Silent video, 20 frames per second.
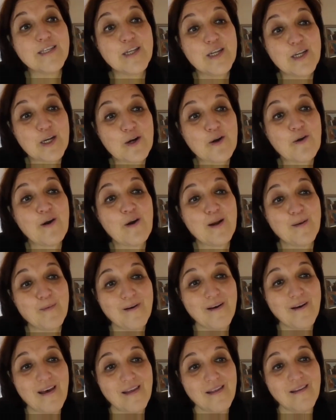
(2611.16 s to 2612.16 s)
an
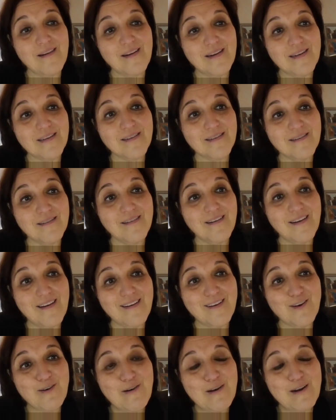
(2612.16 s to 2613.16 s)
incredible athlete,
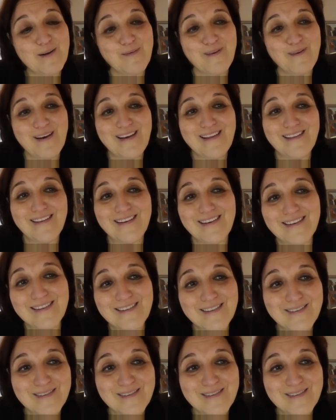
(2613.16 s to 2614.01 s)
incredible athlete.